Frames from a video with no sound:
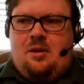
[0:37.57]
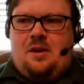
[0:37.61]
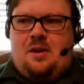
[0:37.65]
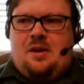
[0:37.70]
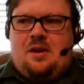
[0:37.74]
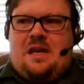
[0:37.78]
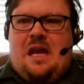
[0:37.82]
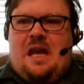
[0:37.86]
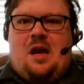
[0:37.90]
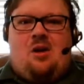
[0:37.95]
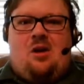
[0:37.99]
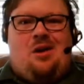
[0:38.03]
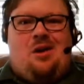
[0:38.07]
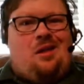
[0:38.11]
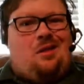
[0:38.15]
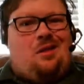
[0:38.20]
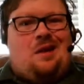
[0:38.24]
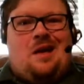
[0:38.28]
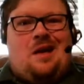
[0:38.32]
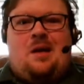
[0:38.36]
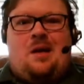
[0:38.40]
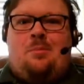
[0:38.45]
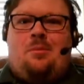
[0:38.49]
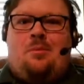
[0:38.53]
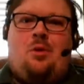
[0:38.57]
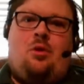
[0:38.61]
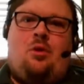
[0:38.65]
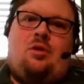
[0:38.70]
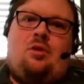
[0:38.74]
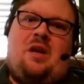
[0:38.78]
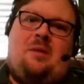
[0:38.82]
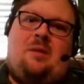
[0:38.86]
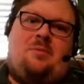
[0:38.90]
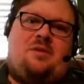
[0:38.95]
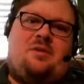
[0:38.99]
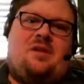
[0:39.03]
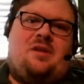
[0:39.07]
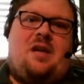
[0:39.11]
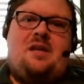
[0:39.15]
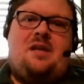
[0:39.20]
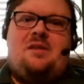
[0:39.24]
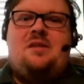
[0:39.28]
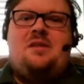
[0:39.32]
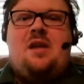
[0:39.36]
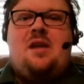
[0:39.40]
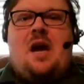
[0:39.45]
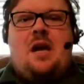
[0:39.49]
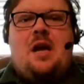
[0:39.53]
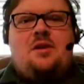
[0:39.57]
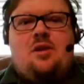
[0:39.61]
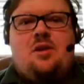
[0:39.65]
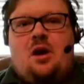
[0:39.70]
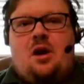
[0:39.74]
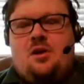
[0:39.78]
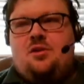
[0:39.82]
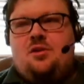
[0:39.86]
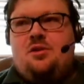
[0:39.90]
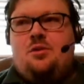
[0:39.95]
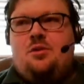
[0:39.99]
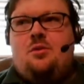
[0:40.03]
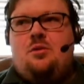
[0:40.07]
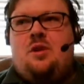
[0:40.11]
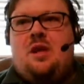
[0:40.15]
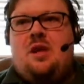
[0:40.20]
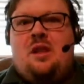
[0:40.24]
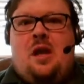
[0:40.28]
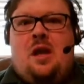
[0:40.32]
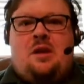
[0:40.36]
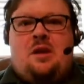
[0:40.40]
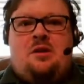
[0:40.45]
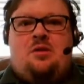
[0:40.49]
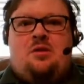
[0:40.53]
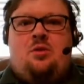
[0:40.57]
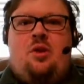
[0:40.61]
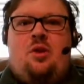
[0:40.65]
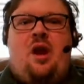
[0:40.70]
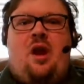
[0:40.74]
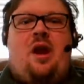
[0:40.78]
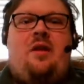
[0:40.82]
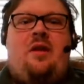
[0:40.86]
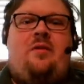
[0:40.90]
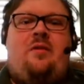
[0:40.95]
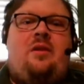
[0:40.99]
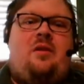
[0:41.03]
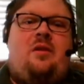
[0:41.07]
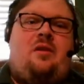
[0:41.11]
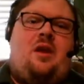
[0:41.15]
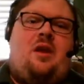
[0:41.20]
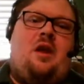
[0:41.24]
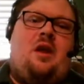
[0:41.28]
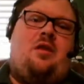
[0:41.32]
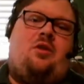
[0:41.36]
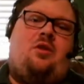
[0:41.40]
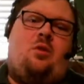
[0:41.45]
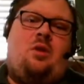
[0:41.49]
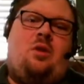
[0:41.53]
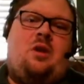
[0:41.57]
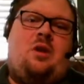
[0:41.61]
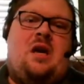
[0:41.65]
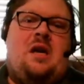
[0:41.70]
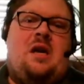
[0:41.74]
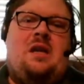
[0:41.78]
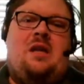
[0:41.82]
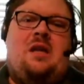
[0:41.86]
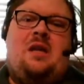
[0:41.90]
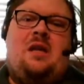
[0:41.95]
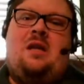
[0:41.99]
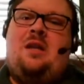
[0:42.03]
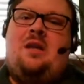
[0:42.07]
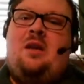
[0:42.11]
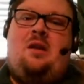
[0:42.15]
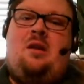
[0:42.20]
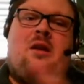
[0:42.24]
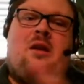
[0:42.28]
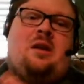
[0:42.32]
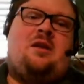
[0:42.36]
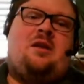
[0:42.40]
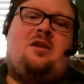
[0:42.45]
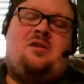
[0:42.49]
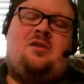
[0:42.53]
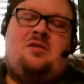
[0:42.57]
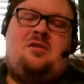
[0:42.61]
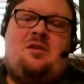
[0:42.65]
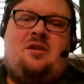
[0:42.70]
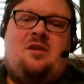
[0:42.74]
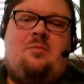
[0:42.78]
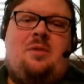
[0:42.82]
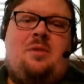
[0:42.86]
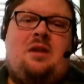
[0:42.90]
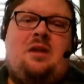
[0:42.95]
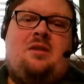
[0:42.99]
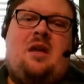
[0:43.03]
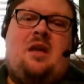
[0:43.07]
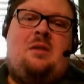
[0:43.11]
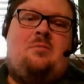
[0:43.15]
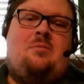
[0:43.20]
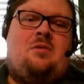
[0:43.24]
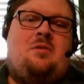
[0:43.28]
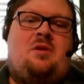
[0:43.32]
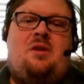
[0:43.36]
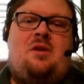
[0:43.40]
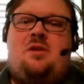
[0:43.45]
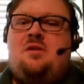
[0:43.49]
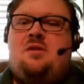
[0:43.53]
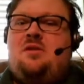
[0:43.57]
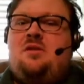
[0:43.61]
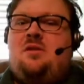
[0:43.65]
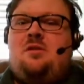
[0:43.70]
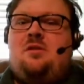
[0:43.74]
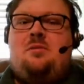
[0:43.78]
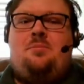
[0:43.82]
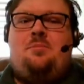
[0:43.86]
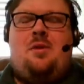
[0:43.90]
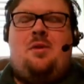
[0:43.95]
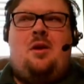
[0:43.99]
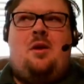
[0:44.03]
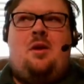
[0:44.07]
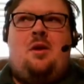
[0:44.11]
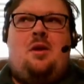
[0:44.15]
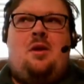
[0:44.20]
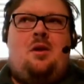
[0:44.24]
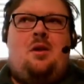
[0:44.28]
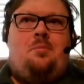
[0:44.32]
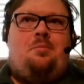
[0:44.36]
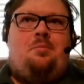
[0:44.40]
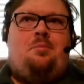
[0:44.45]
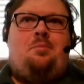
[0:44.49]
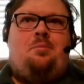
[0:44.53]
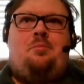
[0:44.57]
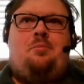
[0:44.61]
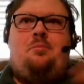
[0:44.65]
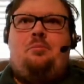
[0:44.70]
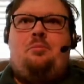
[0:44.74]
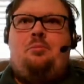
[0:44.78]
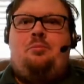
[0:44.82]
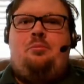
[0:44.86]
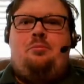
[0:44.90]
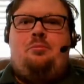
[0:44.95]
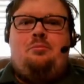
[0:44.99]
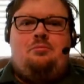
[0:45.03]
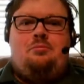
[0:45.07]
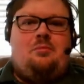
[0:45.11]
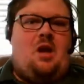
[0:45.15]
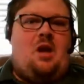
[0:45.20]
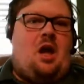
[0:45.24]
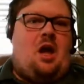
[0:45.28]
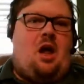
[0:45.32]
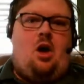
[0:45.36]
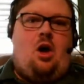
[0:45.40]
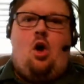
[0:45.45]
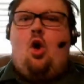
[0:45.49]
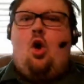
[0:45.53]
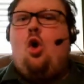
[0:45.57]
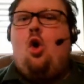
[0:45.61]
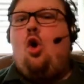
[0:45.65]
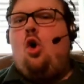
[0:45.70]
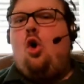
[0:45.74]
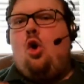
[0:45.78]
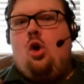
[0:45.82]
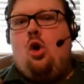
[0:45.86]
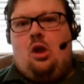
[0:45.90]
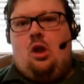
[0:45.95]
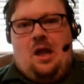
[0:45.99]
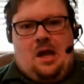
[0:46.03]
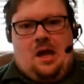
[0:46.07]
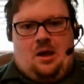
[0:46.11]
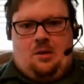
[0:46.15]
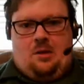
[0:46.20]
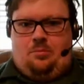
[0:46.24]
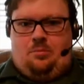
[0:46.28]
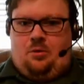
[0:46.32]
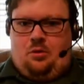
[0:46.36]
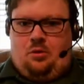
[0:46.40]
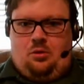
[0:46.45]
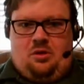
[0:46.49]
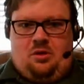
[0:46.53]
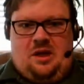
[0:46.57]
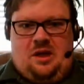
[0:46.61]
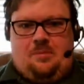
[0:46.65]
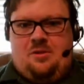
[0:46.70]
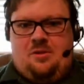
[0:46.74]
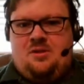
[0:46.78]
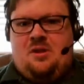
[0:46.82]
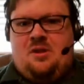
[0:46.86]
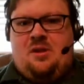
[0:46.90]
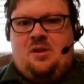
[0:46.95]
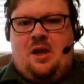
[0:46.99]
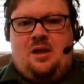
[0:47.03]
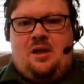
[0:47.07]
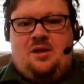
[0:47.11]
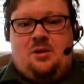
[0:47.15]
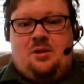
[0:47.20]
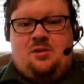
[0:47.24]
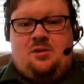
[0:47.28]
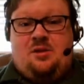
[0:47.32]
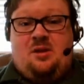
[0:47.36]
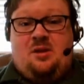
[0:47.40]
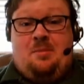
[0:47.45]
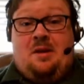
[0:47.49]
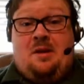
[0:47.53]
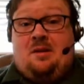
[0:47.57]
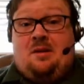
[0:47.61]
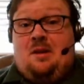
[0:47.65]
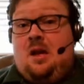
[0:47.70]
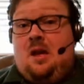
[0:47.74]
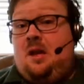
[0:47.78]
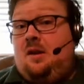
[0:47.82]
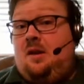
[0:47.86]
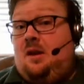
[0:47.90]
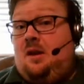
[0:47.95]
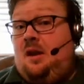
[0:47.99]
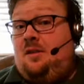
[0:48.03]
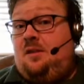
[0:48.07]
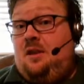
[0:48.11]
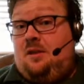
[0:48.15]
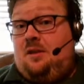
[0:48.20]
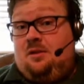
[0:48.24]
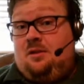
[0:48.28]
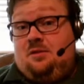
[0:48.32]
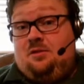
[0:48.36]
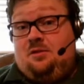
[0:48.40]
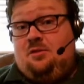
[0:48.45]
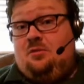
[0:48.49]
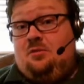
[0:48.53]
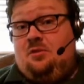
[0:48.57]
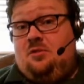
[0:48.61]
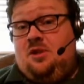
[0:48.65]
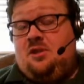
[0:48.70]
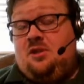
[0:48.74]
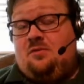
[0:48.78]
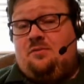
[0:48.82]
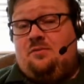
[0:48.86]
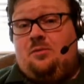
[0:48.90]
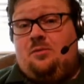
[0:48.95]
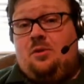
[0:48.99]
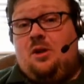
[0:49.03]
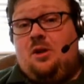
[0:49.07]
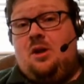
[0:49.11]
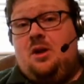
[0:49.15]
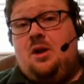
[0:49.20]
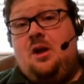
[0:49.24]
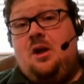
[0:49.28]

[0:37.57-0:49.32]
Now, a lot of programmers I talk to, they like to do everything through an IDE. They don't like to use the command line, but there's still a whole lot of programmers that like to use the command line, and I think there's a good reason for it.